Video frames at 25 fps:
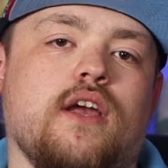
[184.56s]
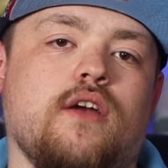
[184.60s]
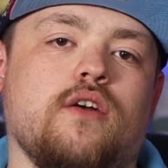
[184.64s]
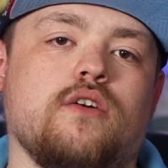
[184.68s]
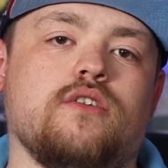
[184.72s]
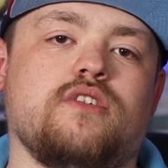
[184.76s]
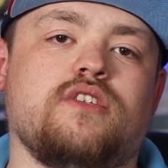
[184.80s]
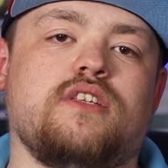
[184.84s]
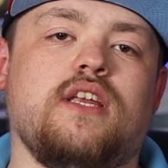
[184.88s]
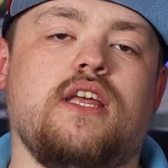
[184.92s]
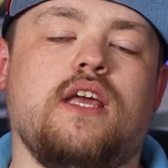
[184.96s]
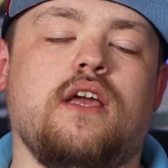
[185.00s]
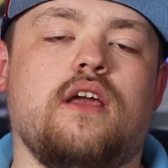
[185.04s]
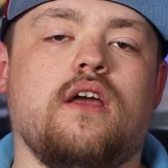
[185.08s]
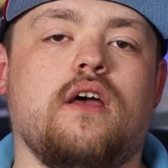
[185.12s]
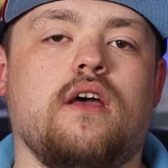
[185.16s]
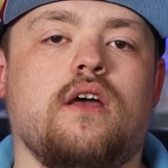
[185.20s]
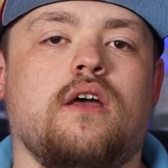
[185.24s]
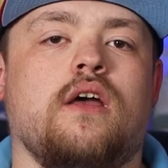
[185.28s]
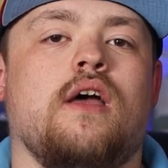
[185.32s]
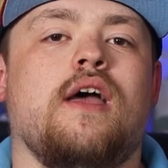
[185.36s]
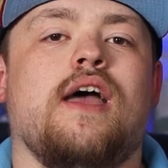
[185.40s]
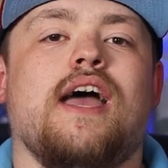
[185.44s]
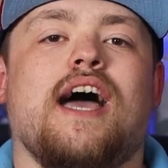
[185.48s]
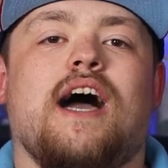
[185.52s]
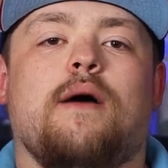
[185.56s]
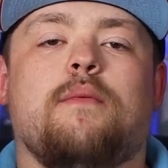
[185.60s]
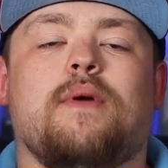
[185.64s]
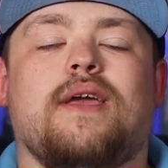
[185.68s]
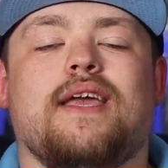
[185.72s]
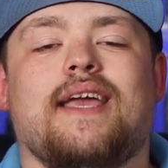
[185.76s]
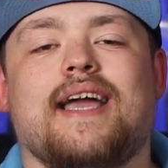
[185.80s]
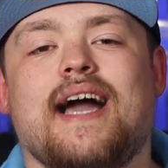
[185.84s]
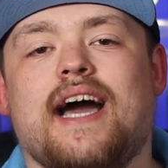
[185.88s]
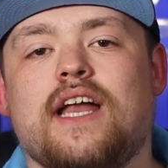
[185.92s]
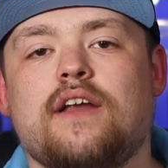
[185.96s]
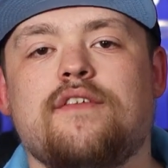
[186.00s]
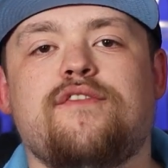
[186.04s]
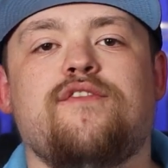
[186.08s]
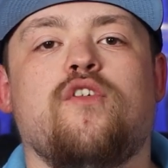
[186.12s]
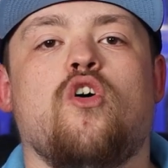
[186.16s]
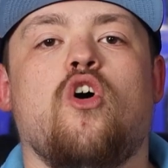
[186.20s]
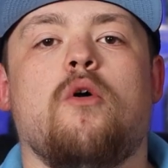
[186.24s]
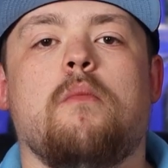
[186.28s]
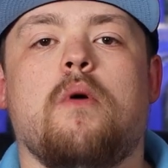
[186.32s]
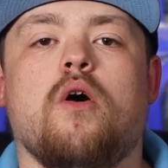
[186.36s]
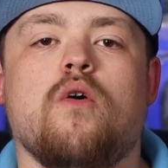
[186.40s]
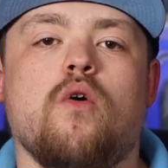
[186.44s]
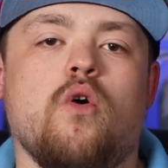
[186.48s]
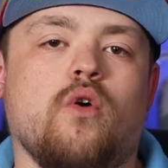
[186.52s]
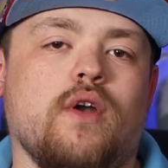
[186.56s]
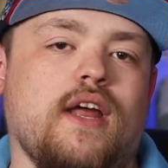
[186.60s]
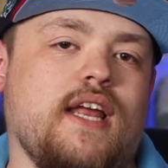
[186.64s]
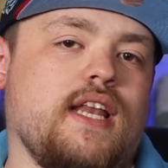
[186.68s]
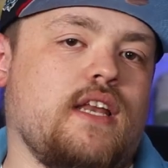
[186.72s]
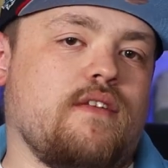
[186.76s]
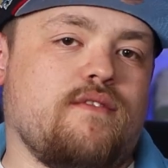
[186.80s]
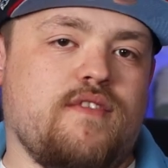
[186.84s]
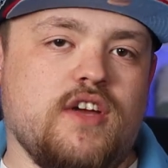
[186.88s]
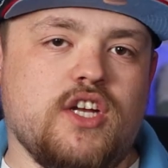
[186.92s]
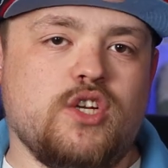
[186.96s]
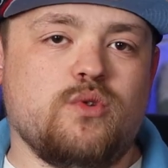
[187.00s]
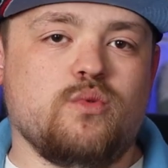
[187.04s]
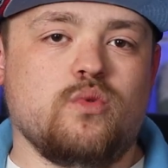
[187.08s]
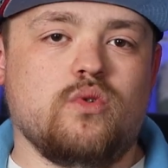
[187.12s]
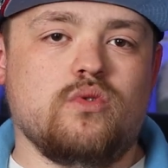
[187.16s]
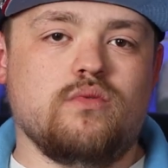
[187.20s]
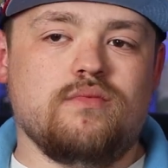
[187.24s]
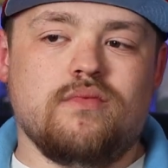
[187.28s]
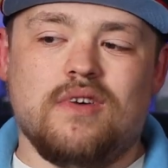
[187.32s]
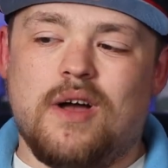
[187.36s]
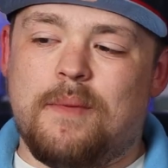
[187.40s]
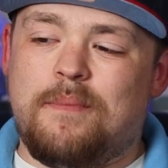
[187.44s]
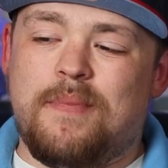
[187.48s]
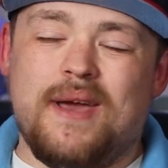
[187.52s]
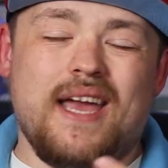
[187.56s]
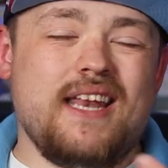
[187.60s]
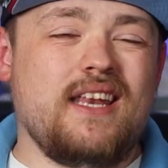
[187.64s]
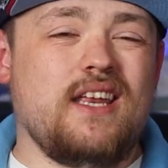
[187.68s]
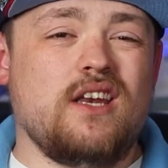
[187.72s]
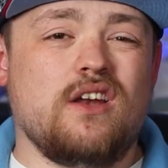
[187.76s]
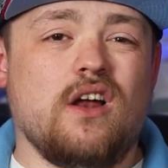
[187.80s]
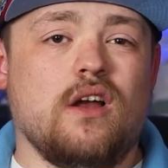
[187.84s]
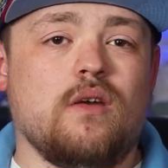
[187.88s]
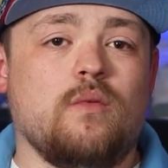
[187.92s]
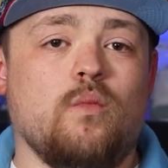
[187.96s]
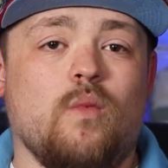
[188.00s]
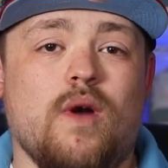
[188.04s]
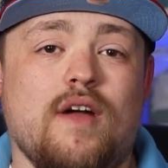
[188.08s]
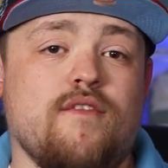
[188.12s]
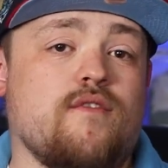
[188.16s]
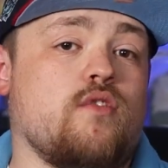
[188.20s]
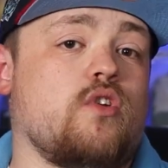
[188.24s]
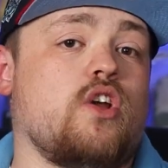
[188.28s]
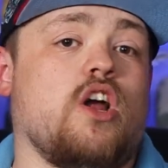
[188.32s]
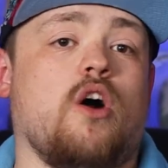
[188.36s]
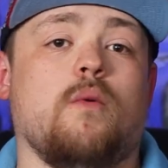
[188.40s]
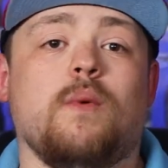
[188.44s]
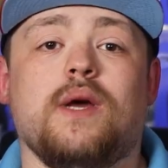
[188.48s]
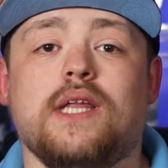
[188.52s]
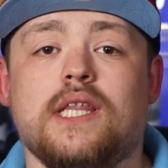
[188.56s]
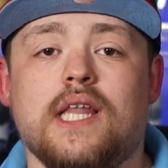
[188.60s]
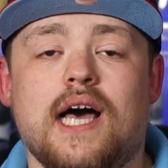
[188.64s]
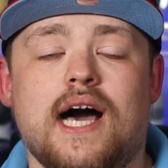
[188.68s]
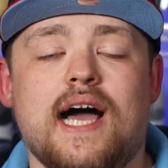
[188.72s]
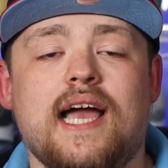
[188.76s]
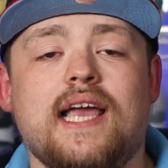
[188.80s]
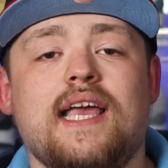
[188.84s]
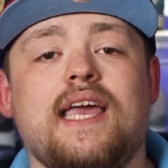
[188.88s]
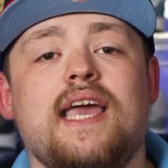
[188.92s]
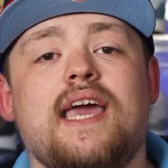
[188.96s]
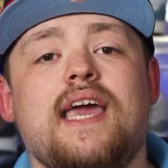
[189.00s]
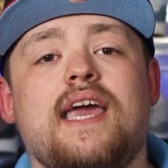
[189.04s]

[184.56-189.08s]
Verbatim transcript: a good sneaker, and we can kind of form our own individual opinion on whether or not we like